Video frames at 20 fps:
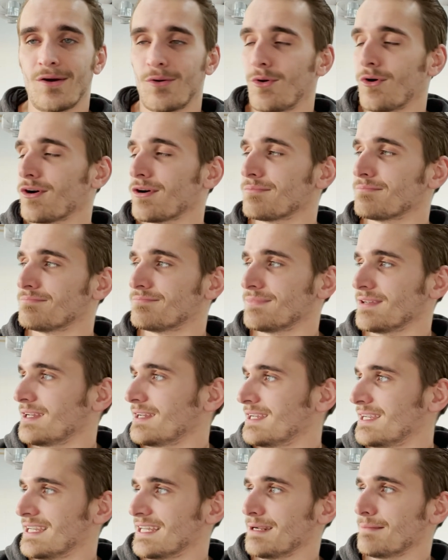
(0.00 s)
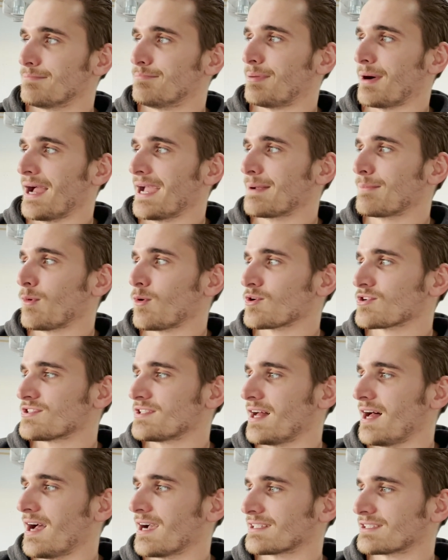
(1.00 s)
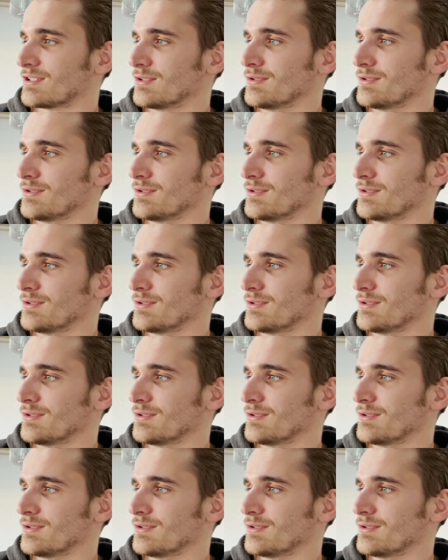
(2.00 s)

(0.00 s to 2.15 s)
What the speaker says: or end up buying more stocks.